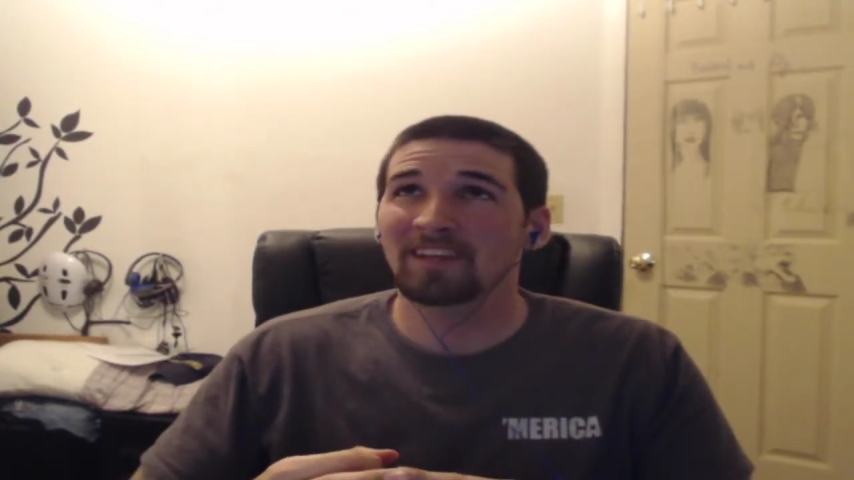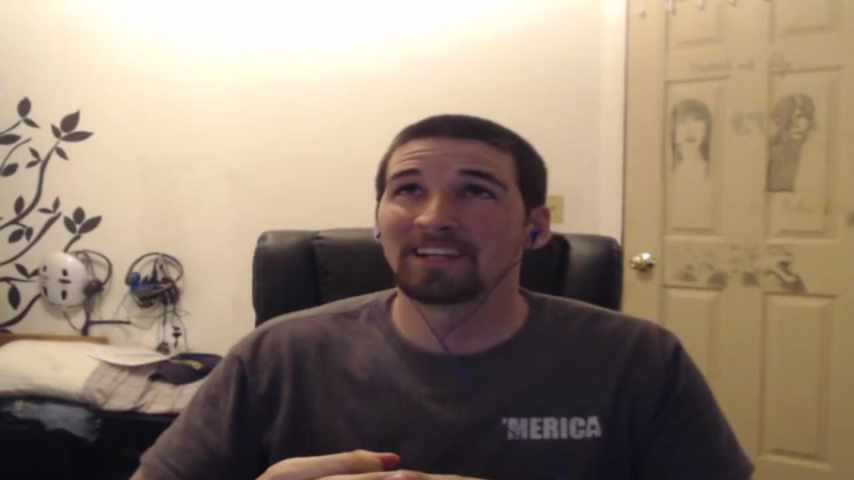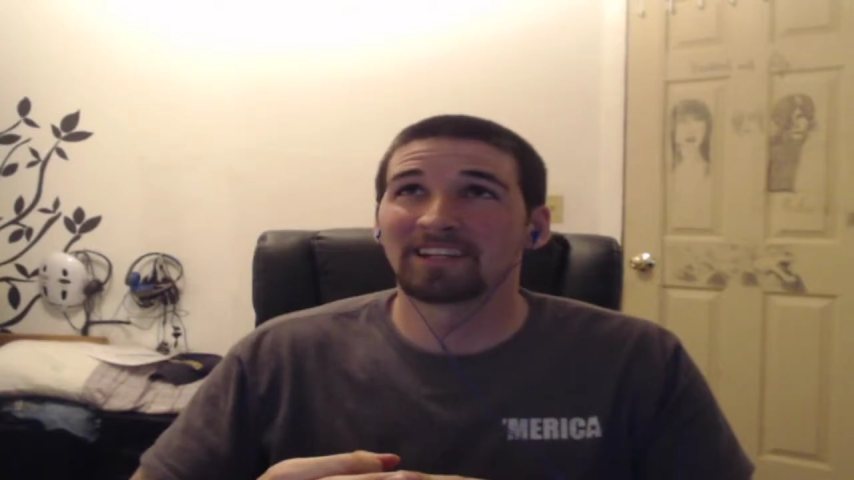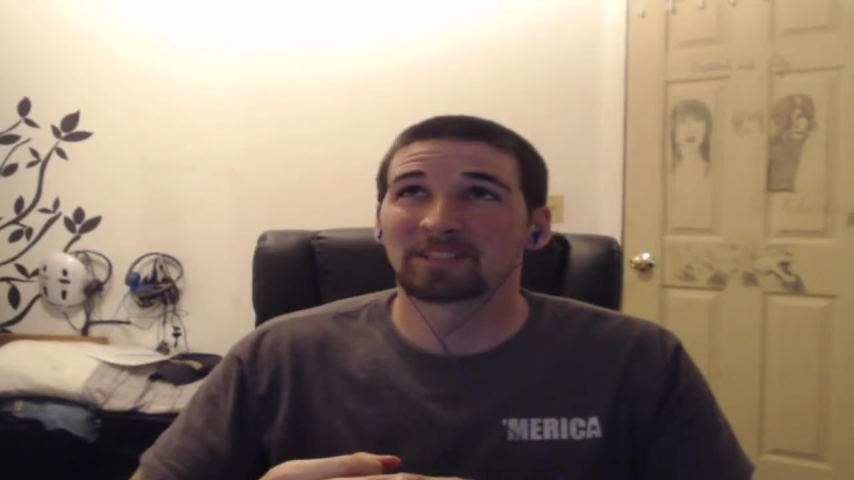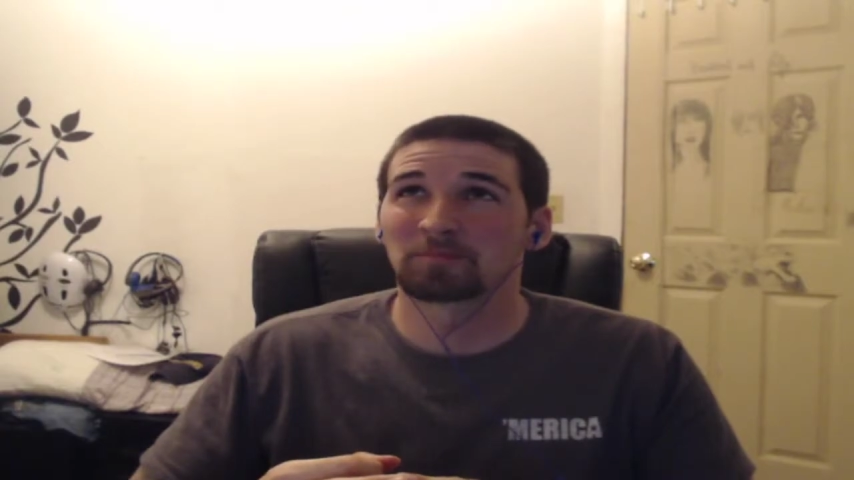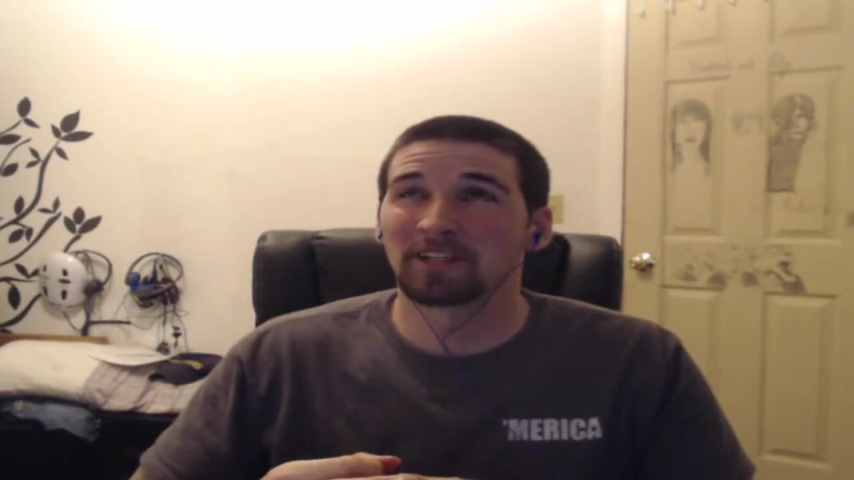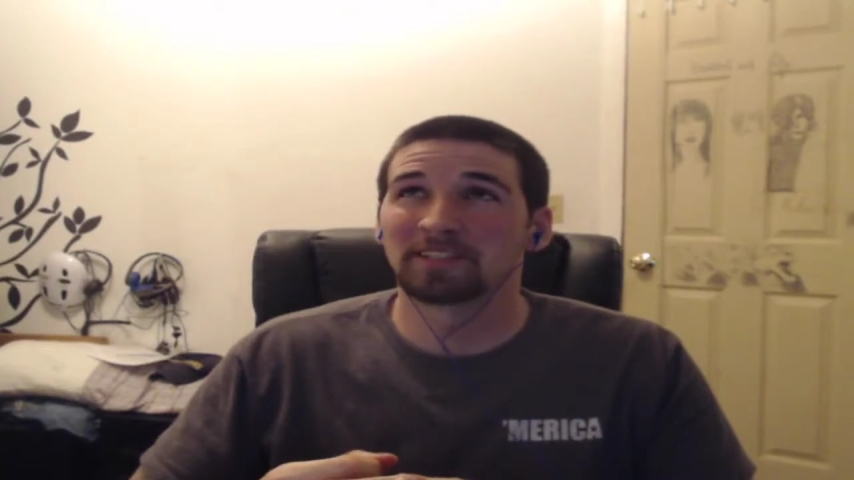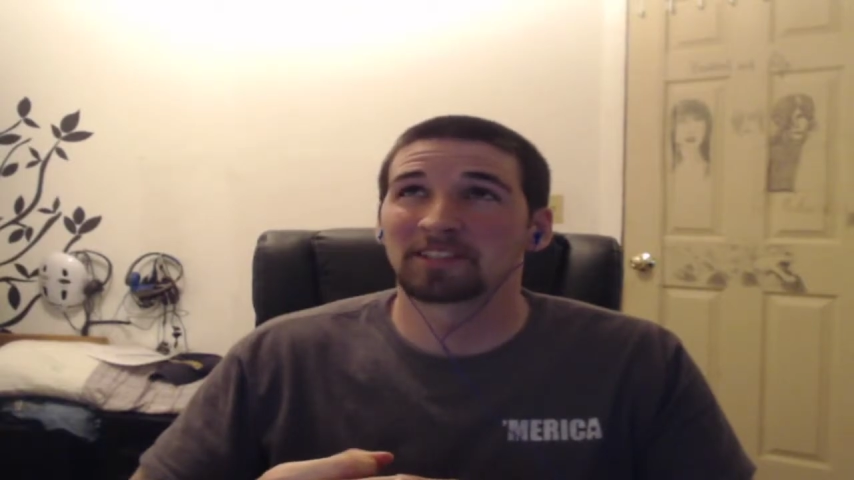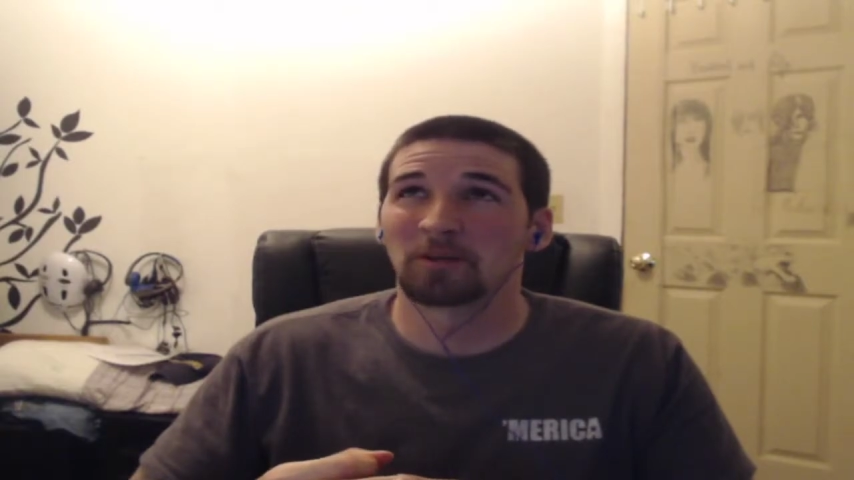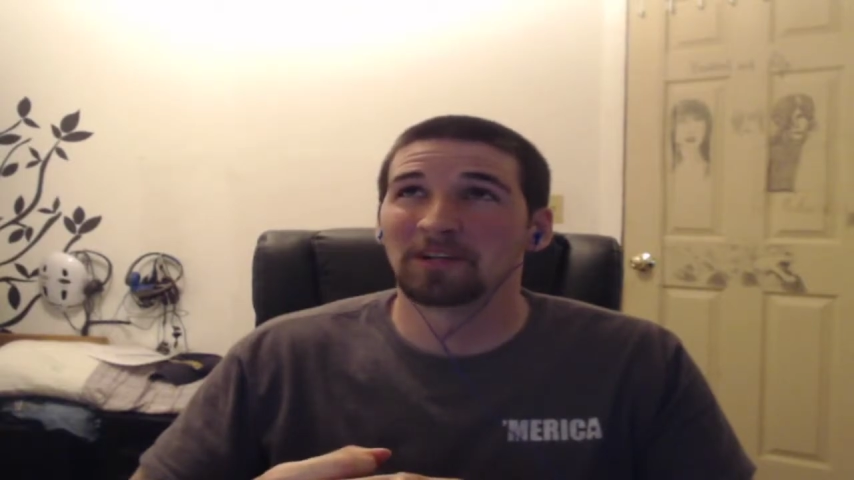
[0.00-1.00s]
and it
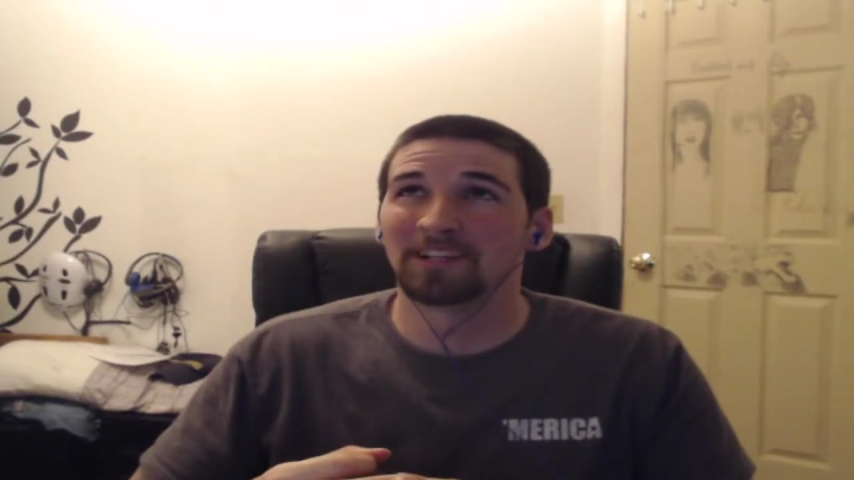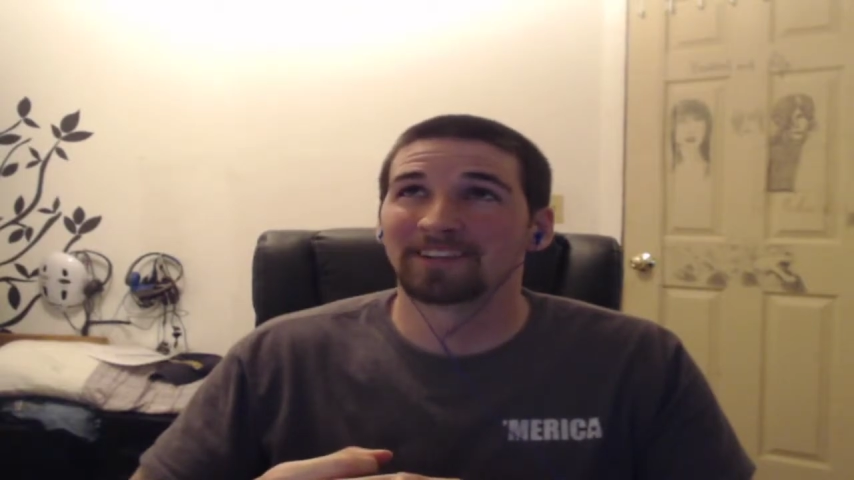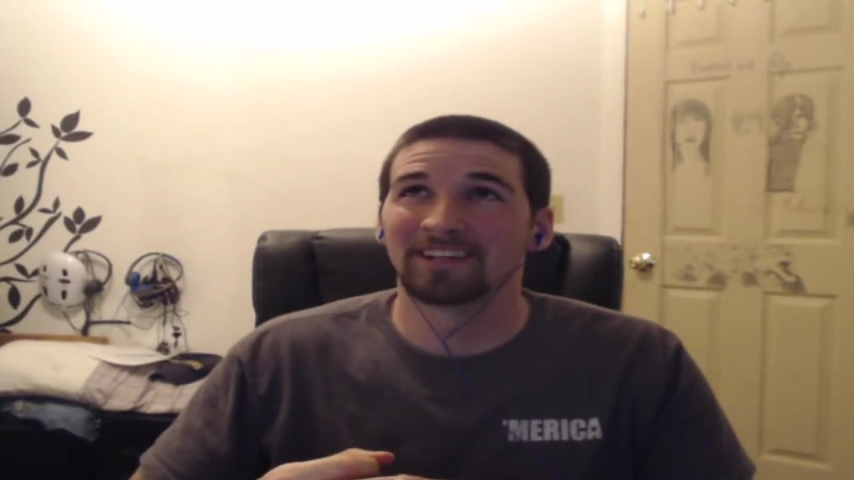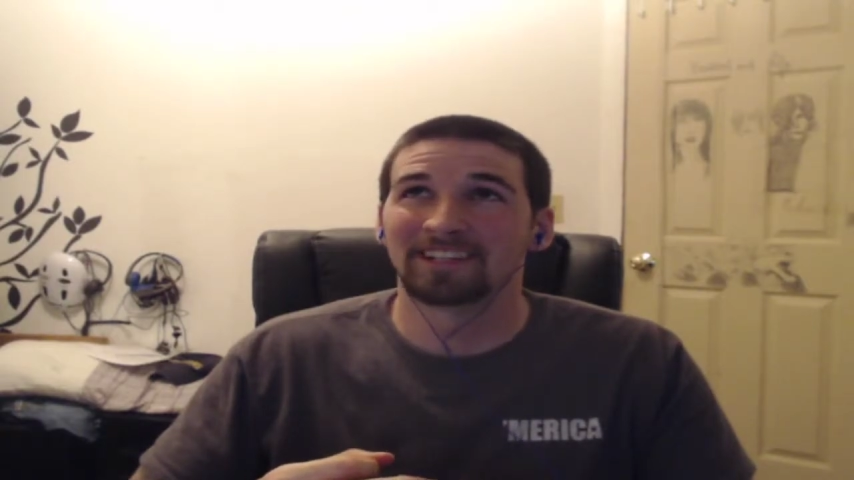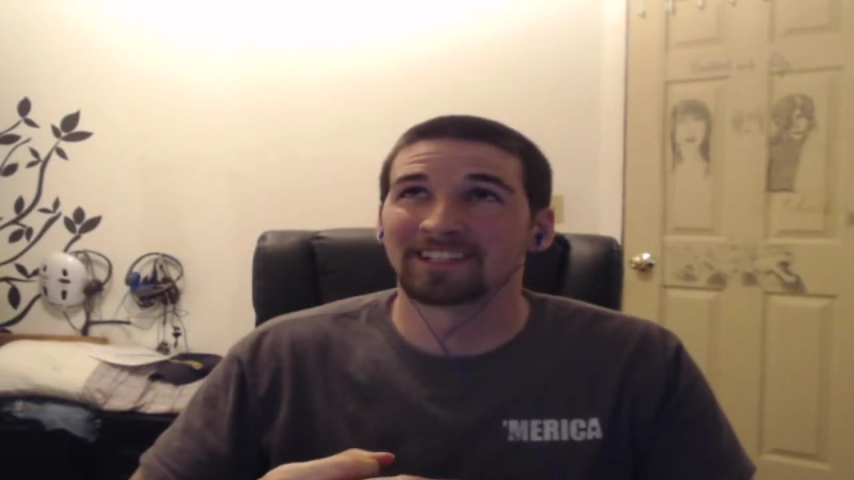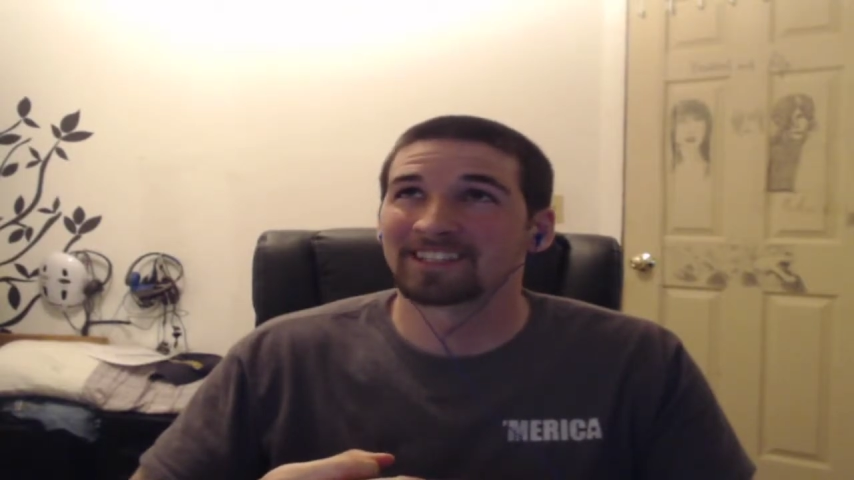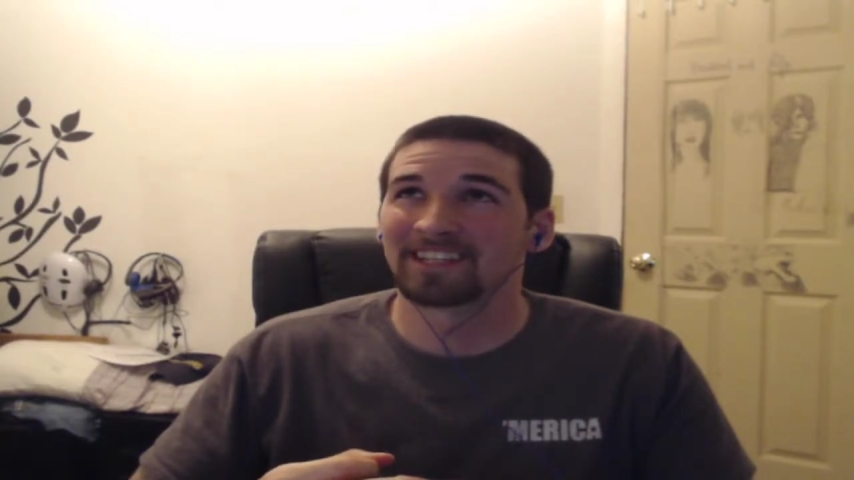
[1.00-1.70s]
explained so many things